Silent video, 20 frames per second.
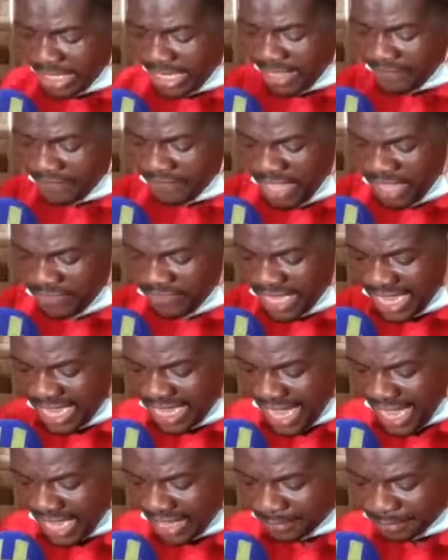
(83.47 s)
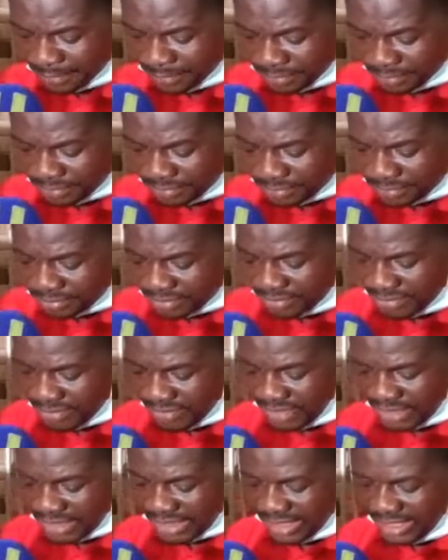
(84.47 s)
fifth day now.
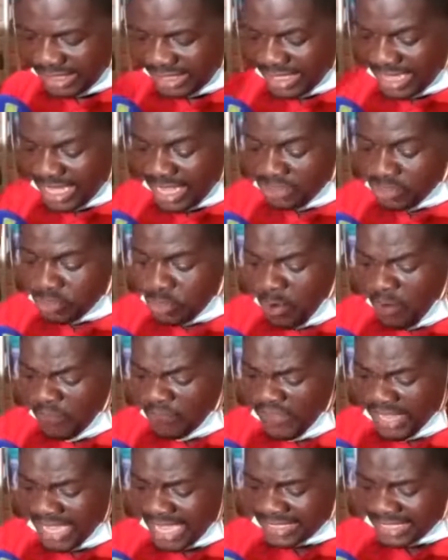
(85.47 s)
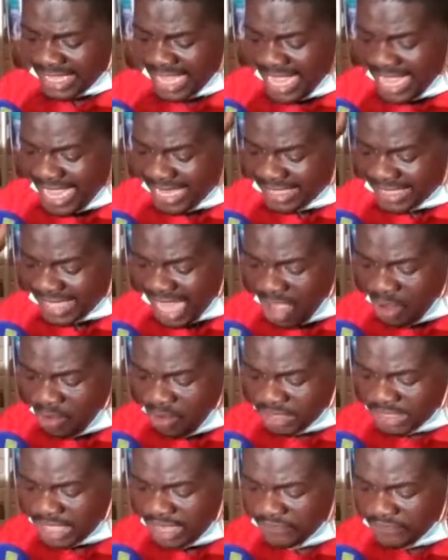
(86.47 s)
Two figures. A
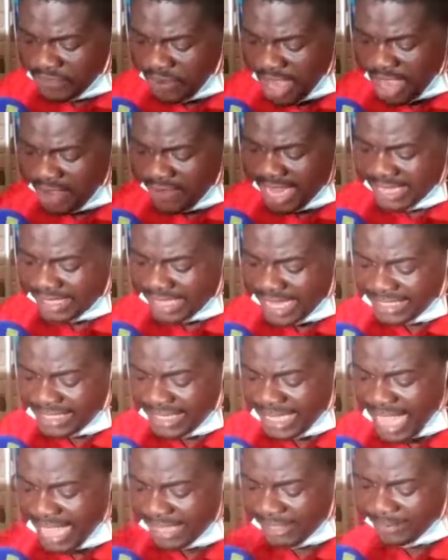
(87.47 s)
thousand four hundred thirty-nine.